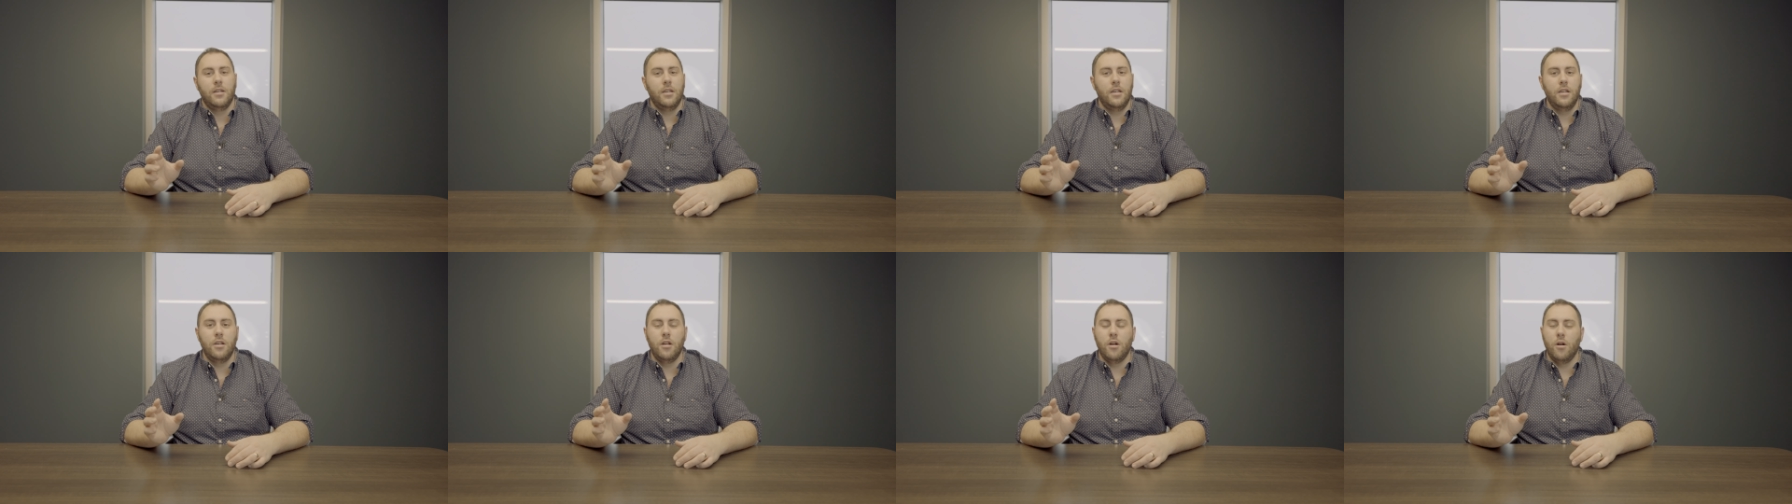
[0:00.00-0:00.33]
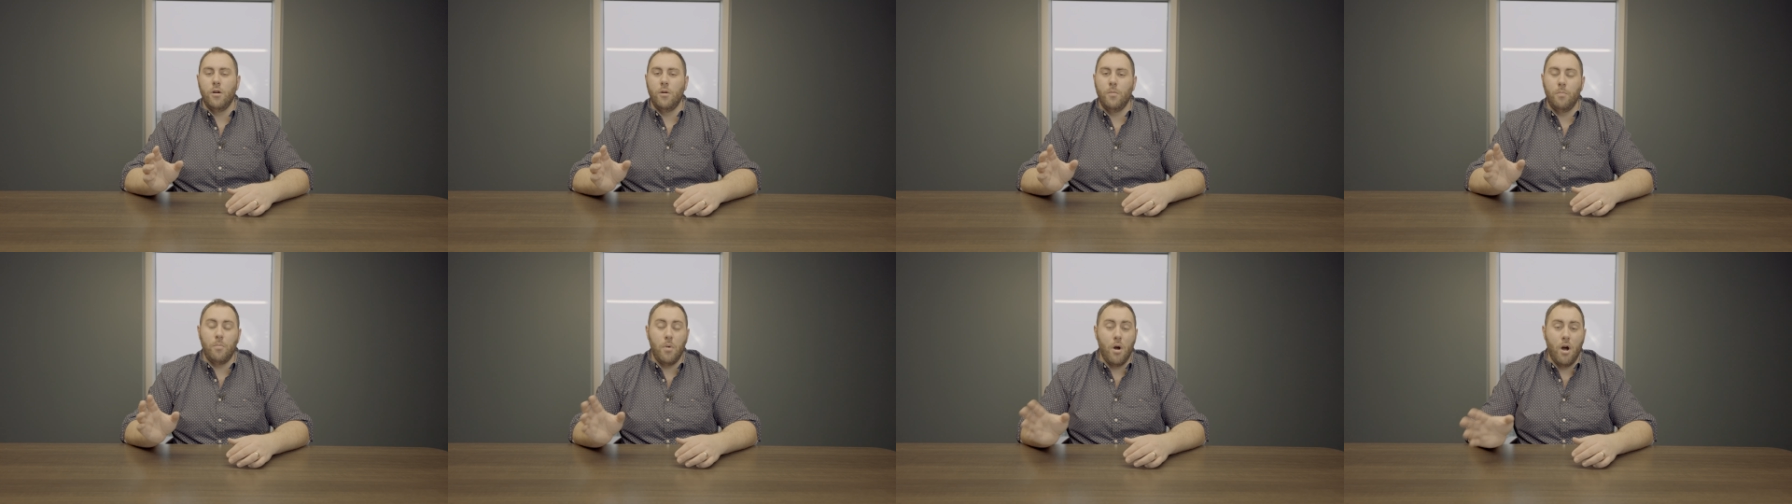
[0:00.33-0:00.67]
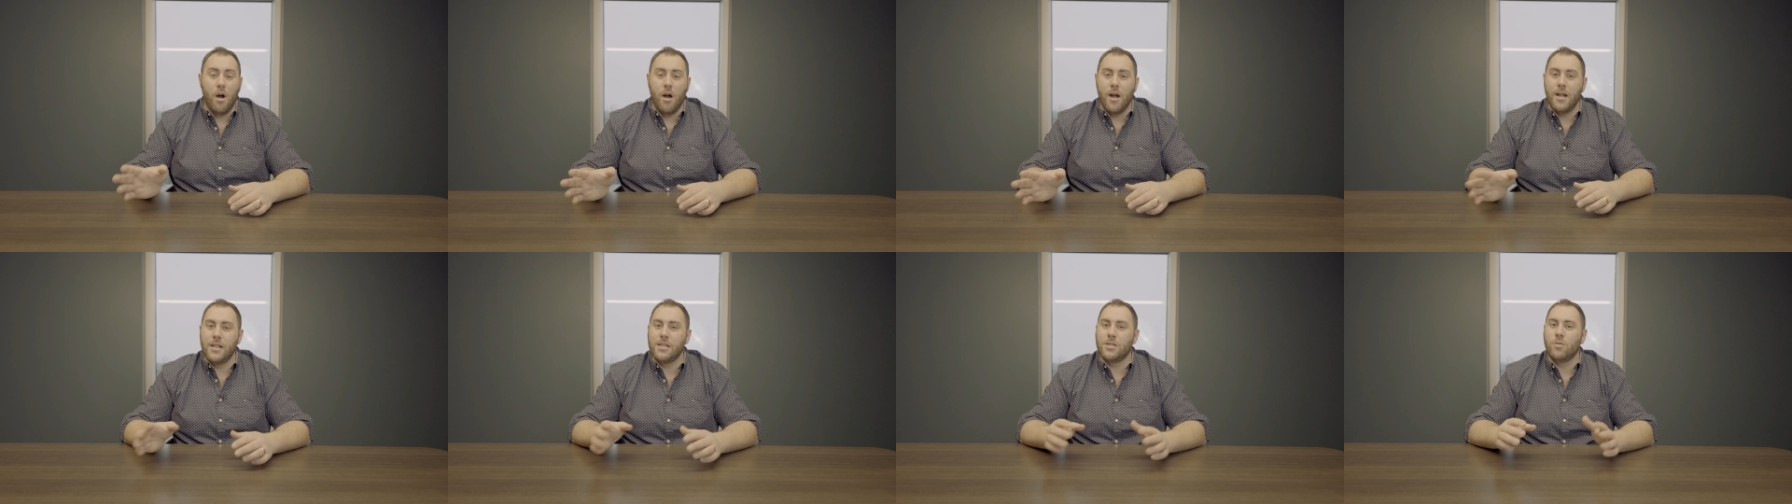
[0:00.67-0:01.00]
you know,
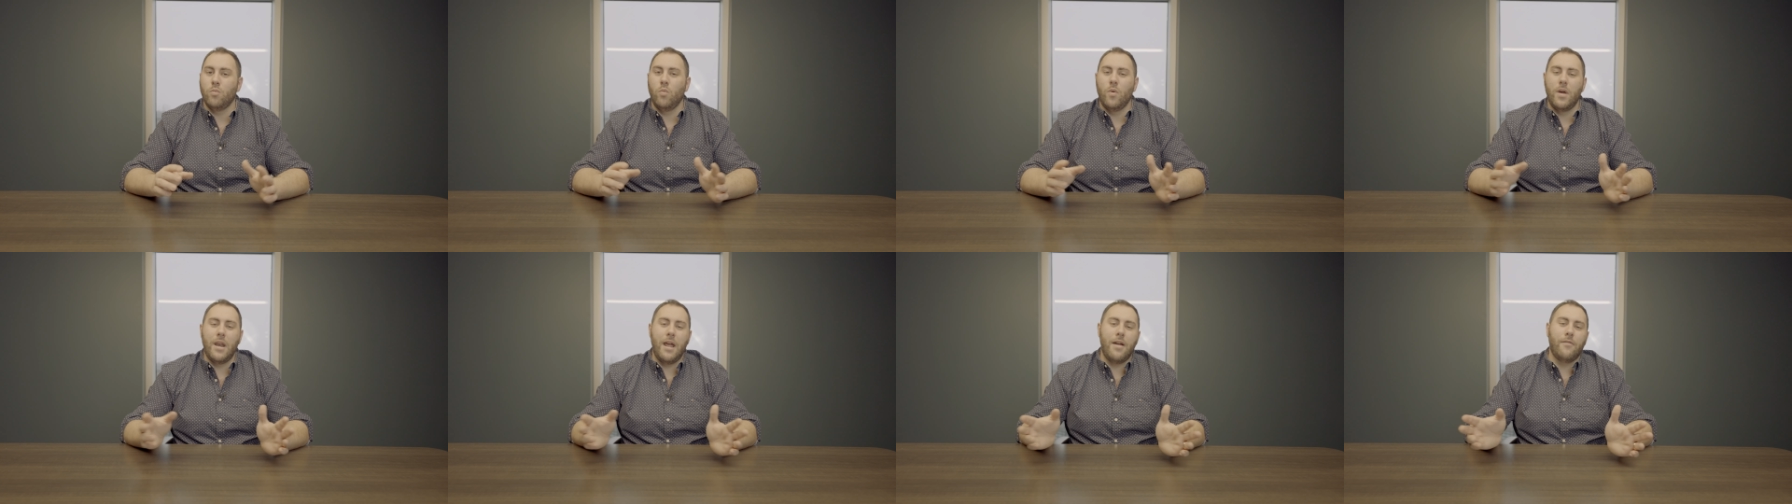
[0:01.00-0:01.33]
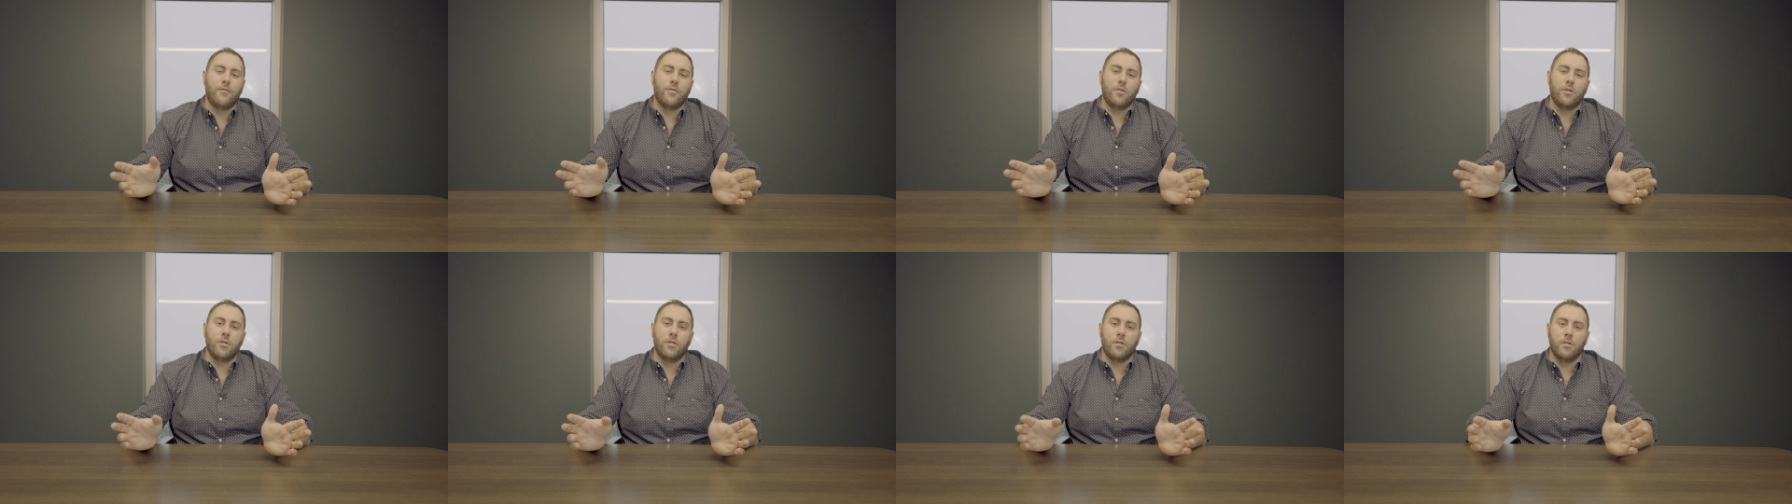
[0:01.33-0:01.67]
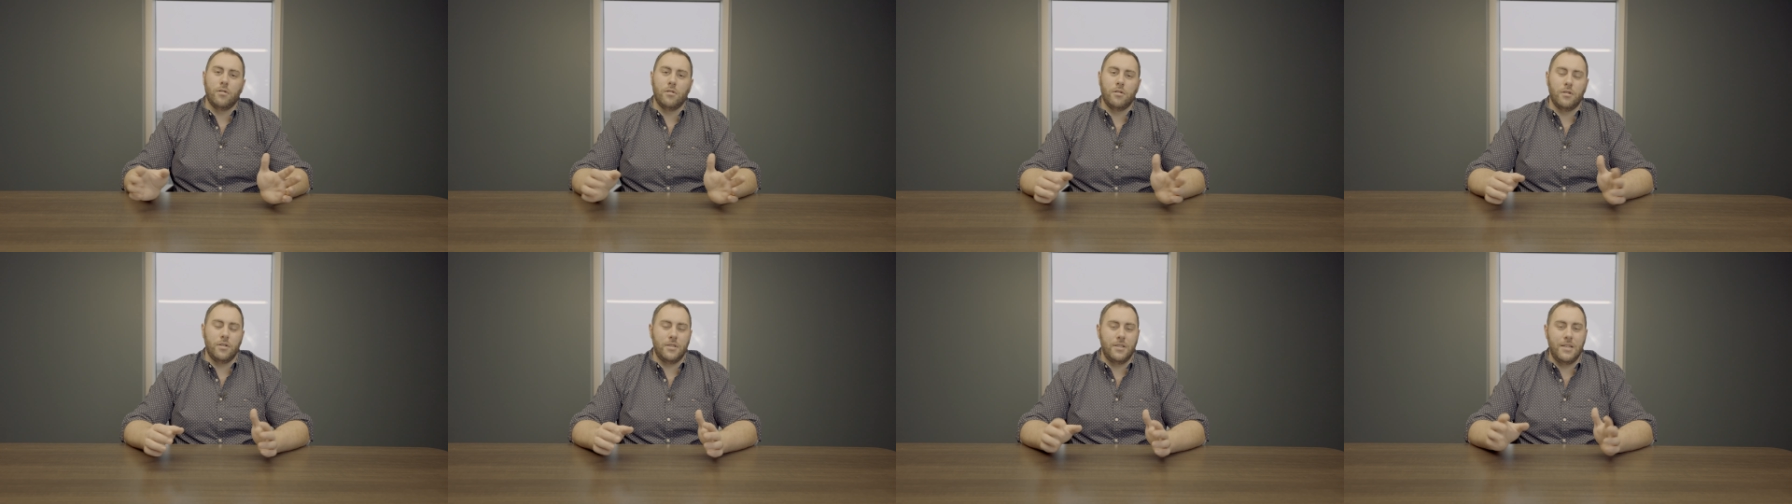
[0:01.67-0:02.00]
bonds,
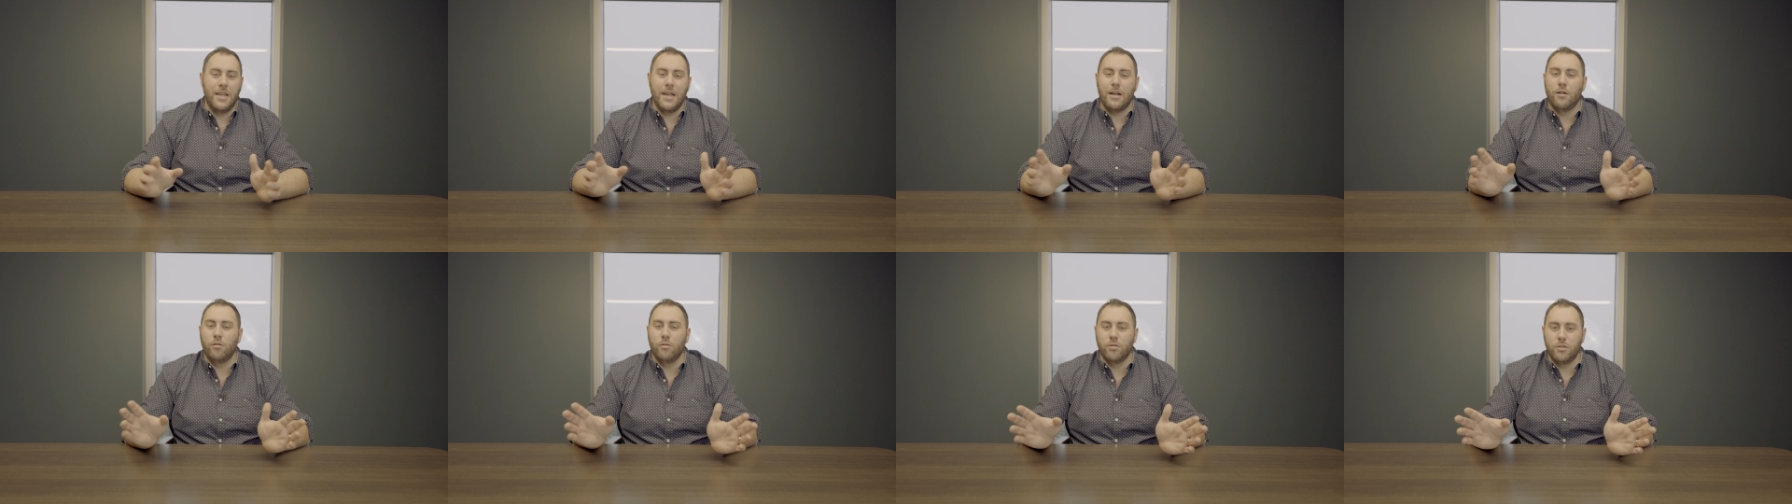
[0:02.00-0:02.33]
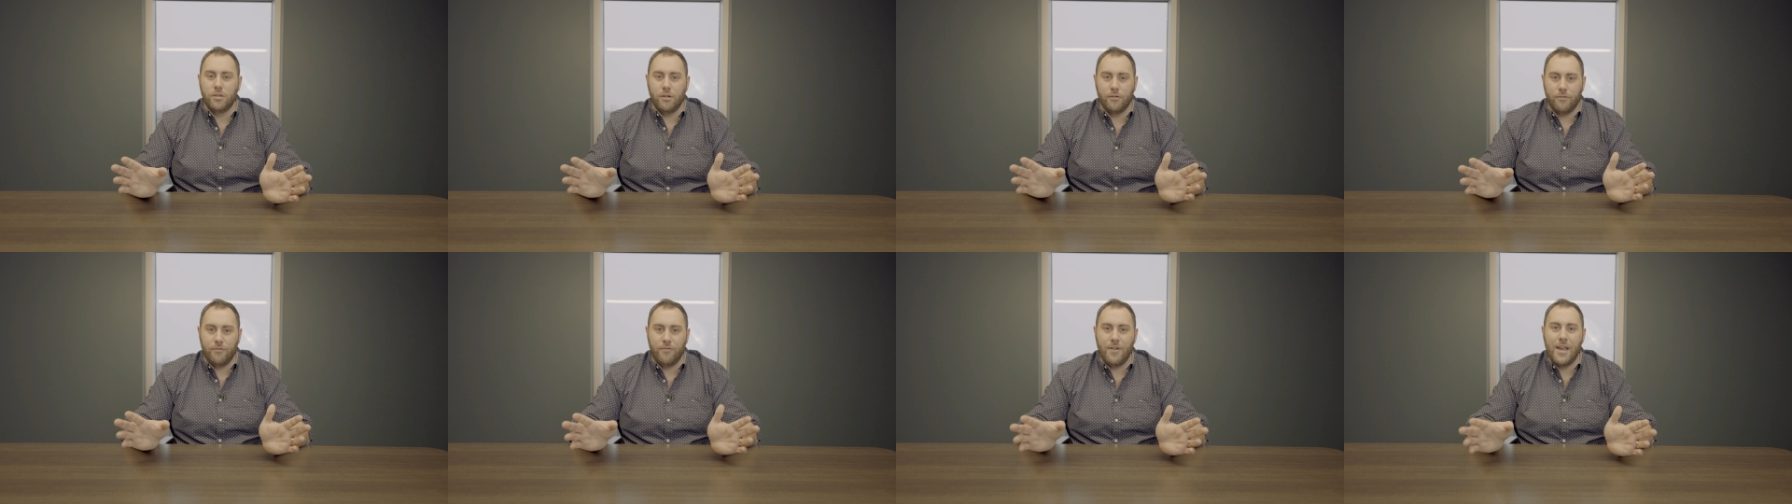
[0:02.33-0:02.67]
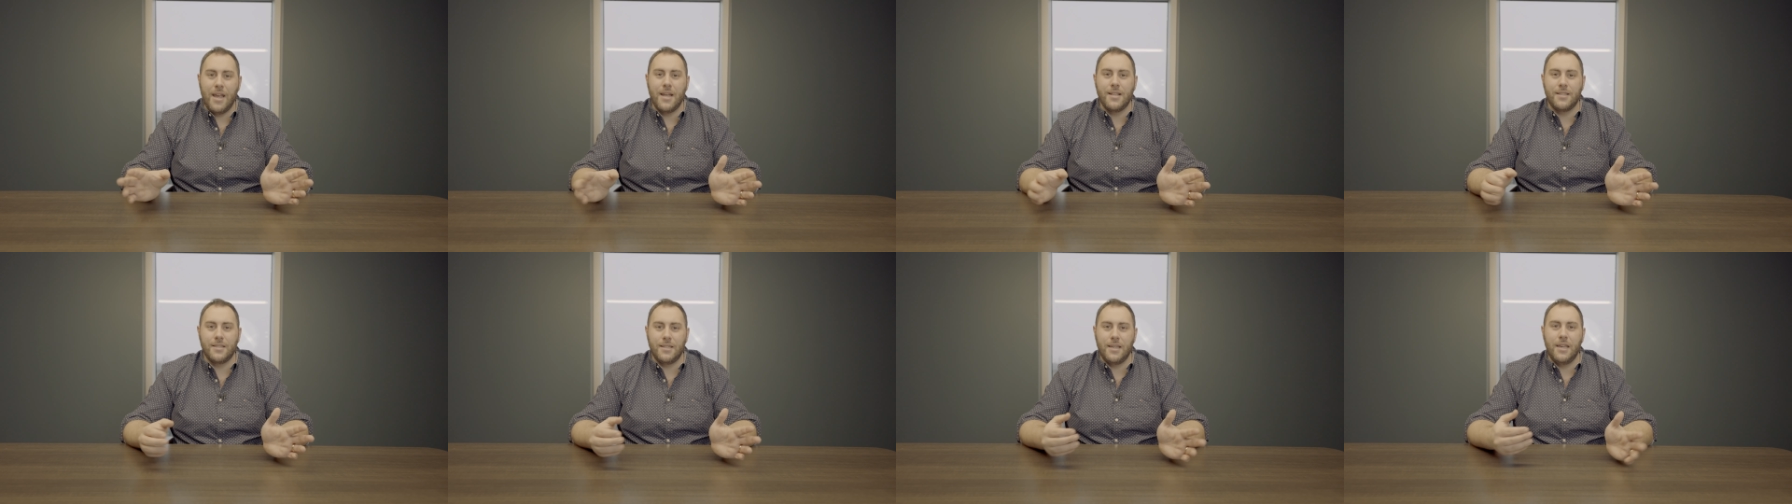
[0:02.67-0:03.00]
whatever tickles your
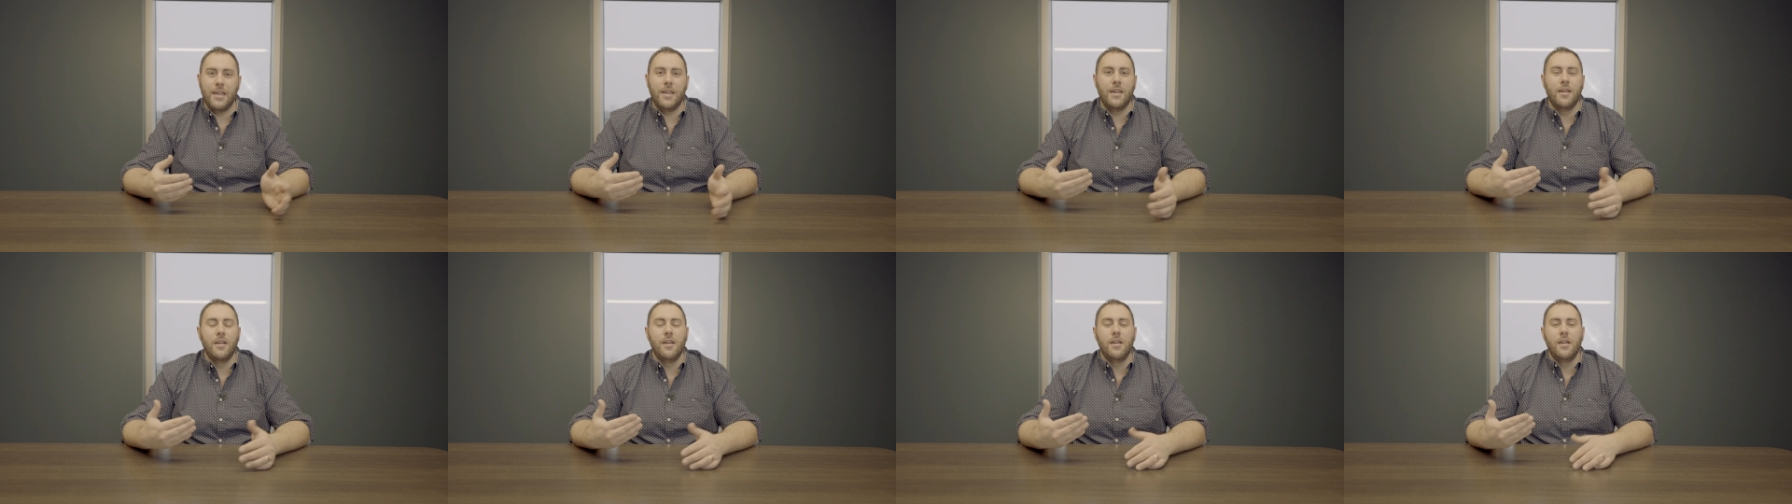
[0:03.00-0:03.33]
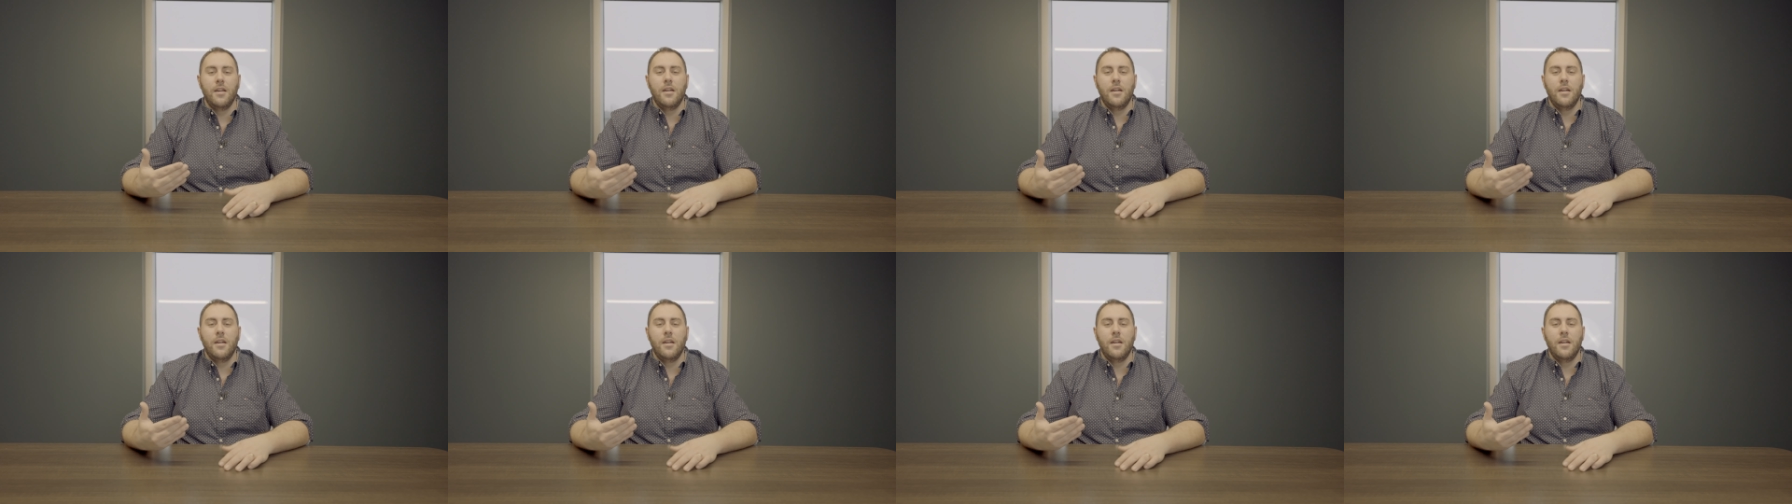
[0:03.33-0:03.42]
fancy,